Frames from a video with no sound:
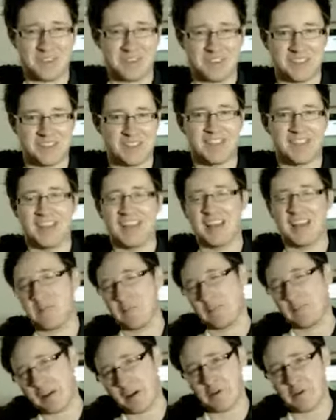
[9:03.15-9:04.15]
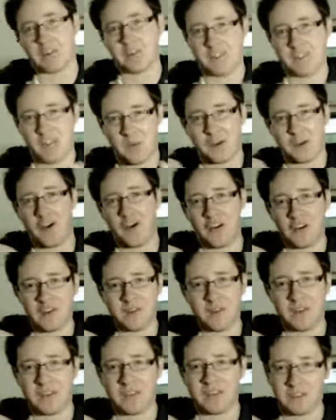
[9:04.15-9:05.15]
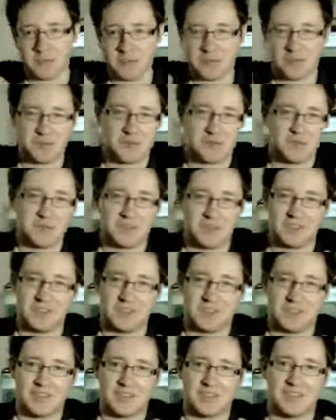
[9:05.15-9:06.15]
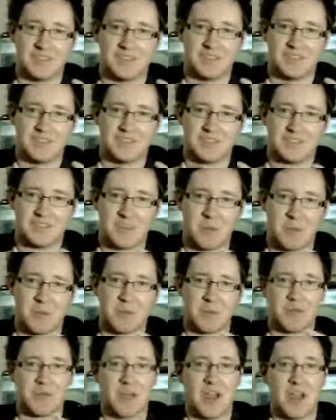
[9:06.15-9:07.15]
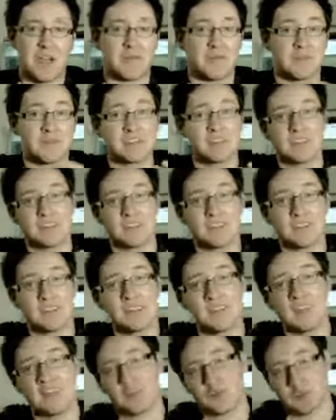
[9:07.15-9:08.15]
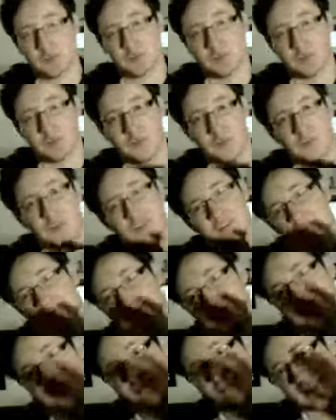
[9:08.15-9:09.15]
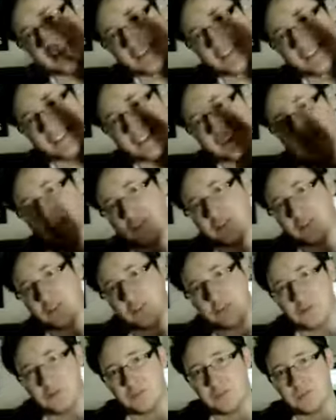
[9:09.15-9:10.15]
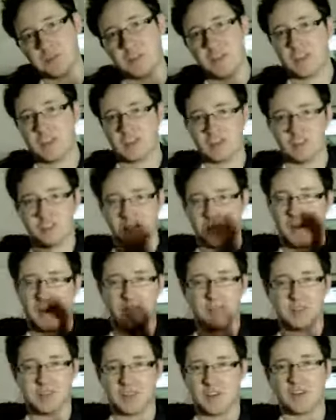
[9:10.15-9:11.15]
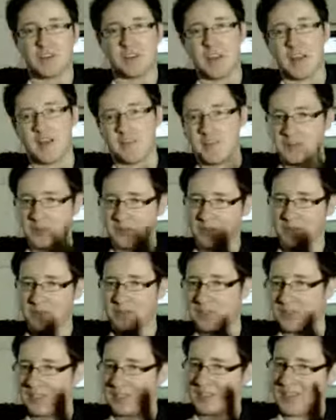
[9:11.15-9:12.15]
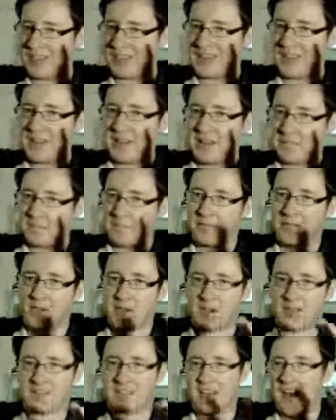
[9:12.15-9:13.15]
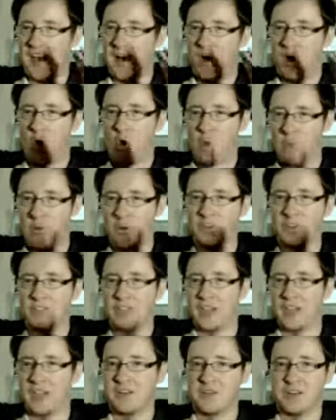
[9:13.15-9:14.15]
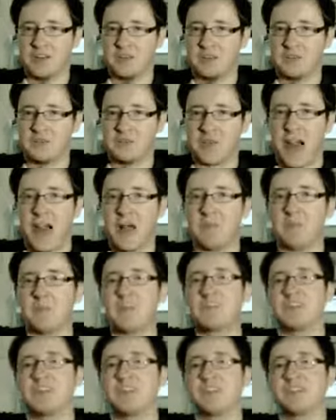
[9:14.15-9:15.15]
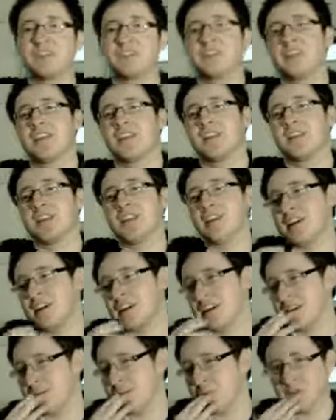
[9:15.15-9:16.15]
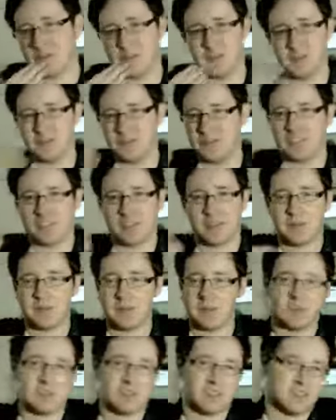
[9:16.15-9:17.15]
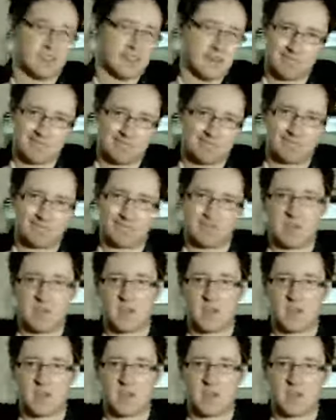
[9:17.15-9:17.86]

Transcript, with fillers: just because my girlfriend's a little bit younger than me, so some of her references to like television shows, she's like five years younger than me, so there's like there is that almost generational gap between us, uh, where she'll see something she'll just say,